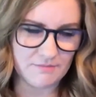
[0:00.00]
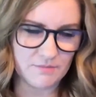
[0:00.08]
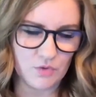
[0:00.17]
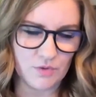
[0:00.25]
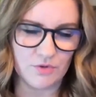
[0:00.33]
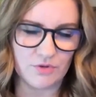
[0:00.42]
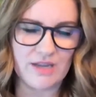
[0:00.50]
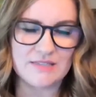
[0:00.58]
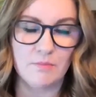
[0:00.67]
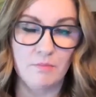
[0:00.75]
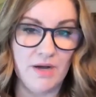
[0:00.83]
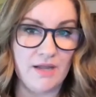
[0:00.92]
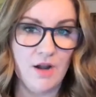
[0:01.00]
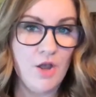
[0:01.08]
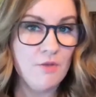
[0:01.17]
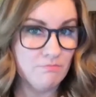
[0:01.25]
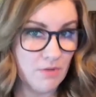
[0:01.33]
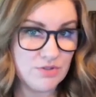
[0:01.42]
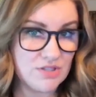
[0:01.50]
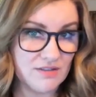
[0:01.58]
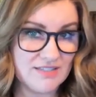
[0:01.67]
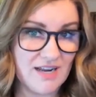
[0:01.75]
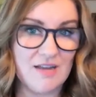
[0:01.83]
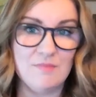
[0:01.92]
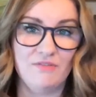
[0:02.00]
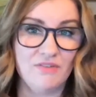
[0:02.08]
criminal case, but most of the time,